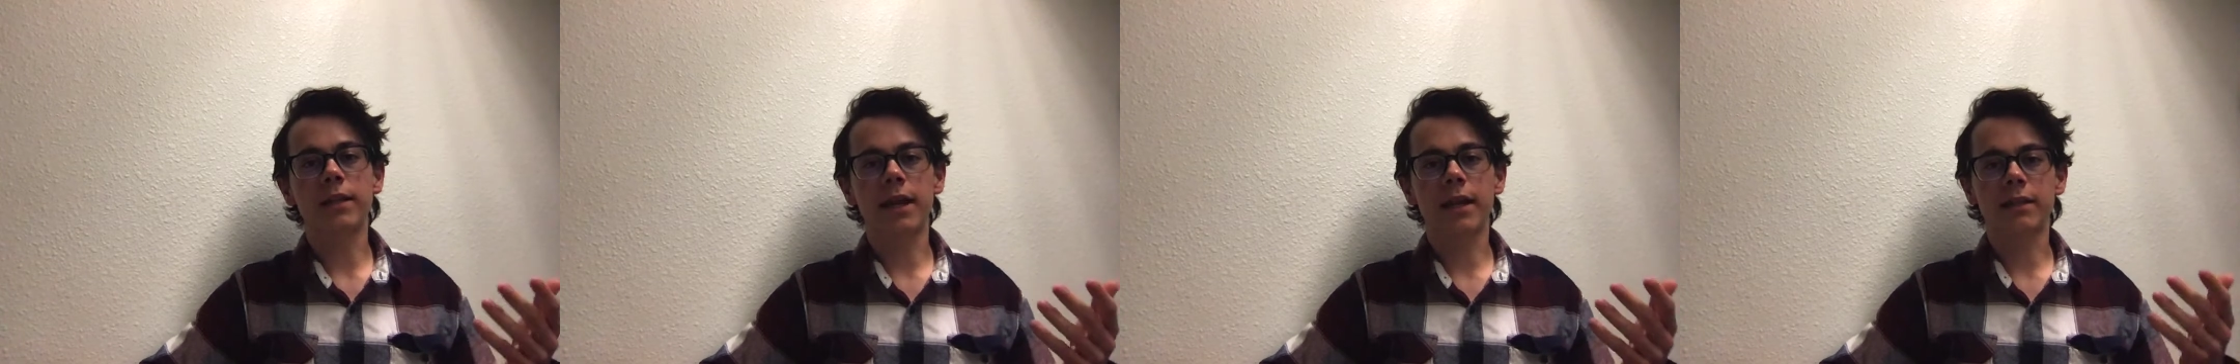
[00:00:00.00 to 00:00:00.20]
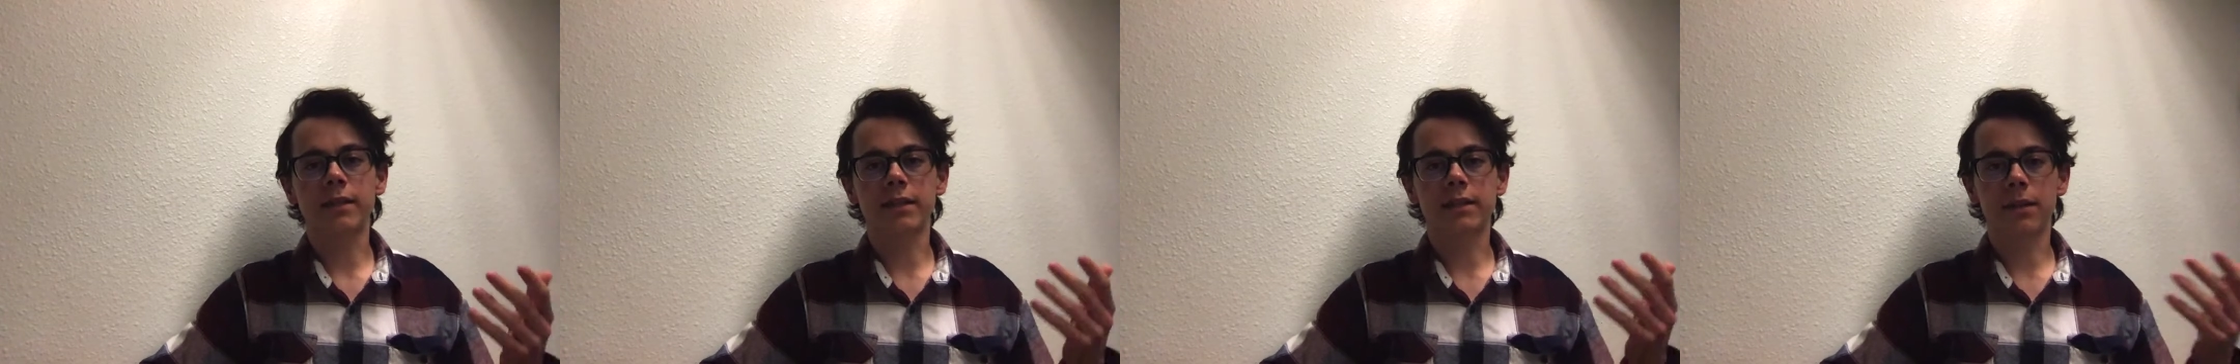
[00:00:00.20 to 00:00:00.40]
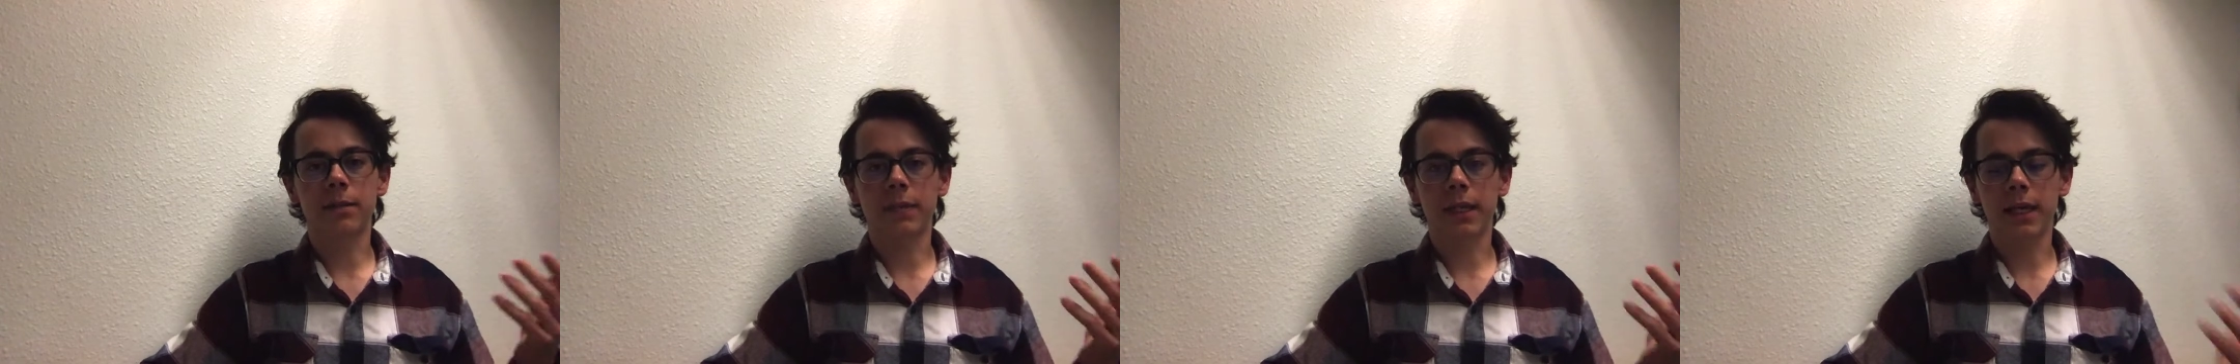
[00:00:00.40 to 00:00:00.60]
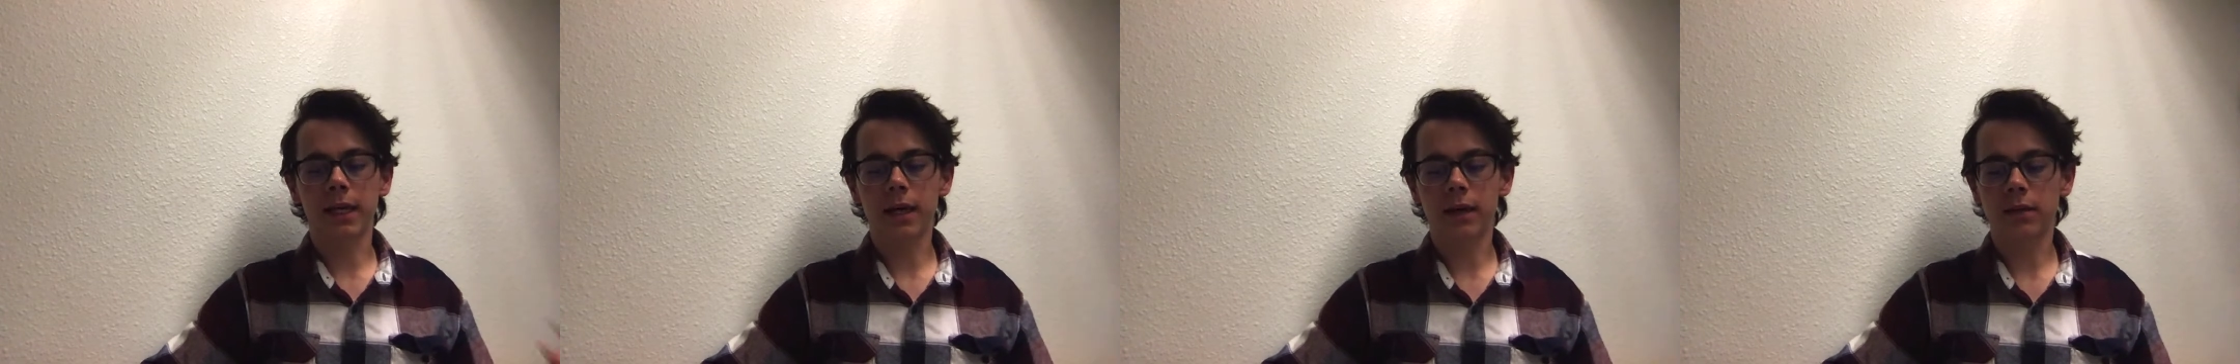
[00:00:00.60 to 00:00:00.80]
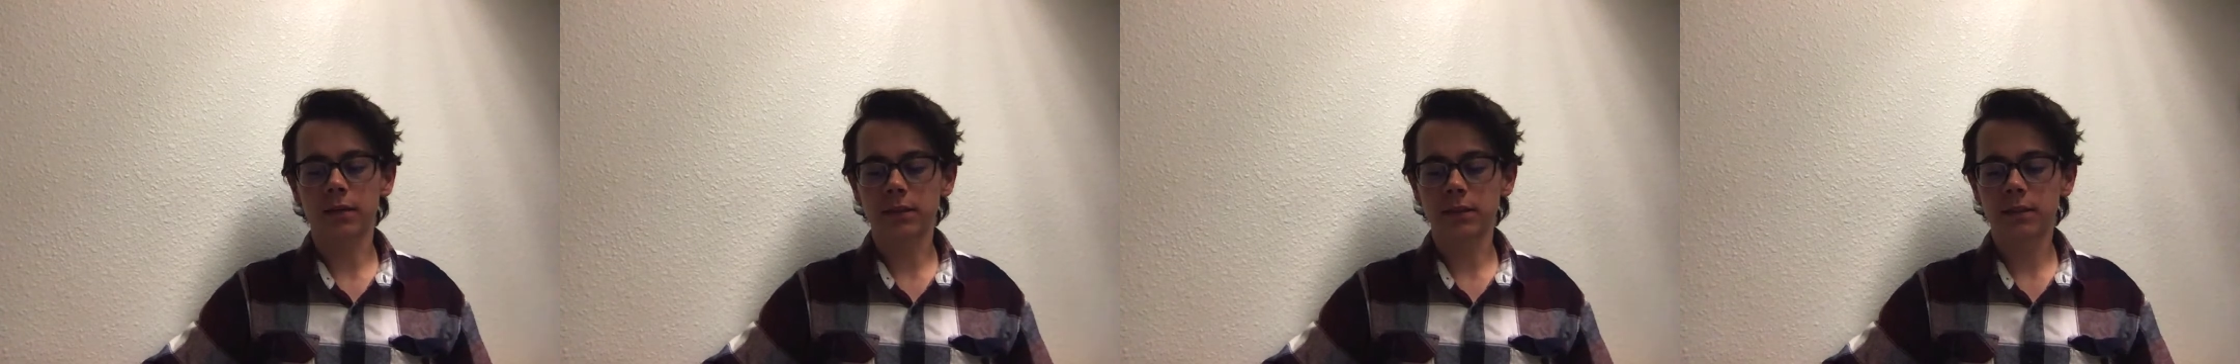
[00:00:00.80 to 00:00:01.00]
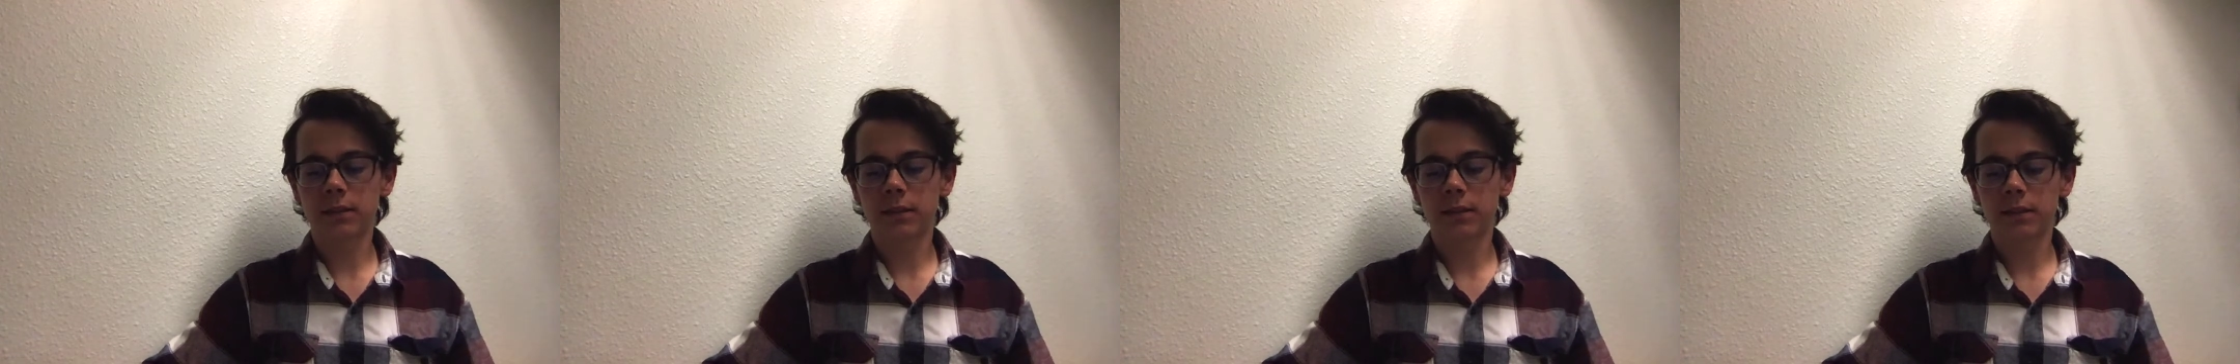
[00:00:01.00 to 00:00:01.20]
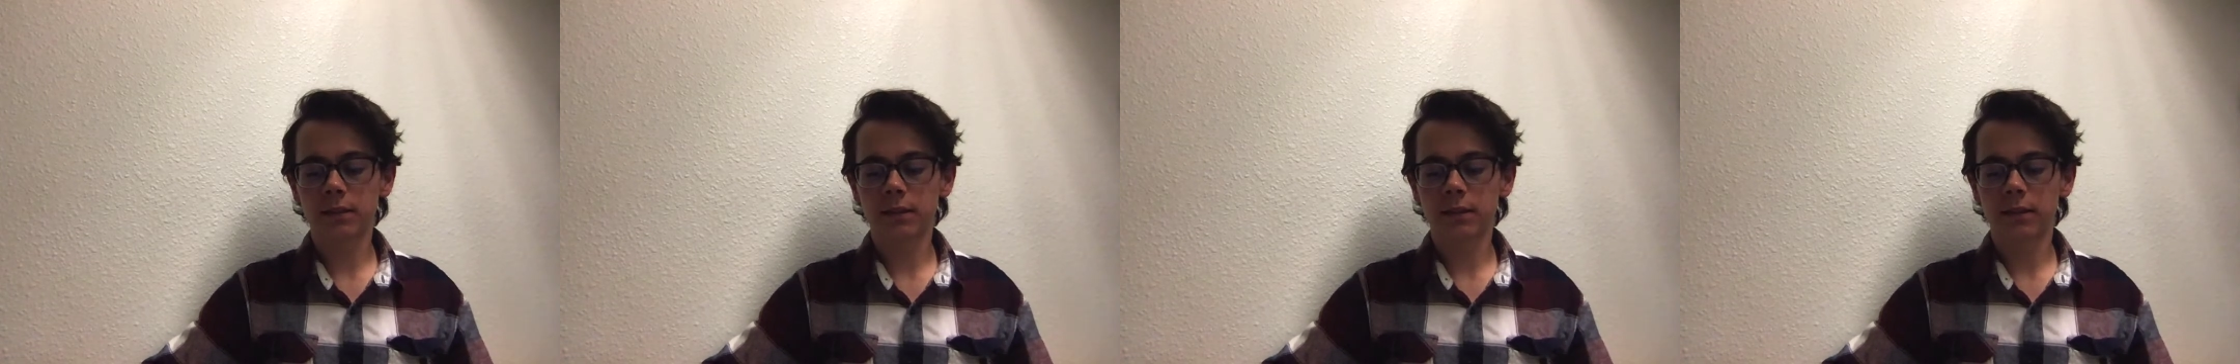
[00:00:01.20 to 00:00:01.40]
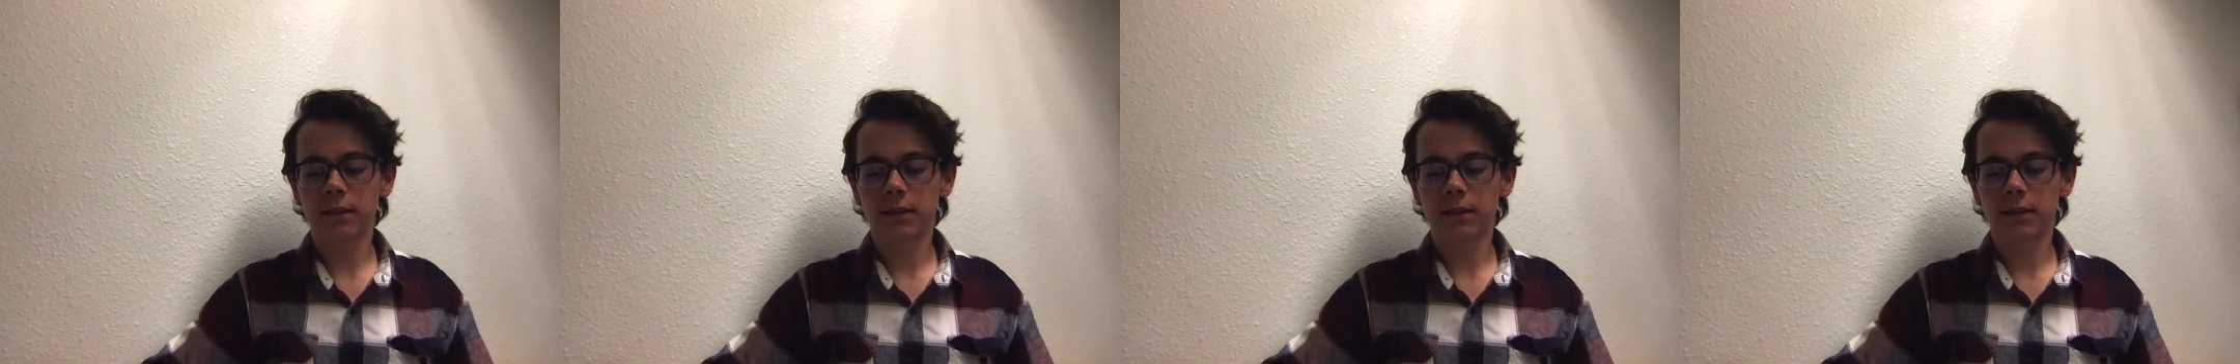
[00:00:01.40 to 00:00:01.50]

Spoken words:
that to something else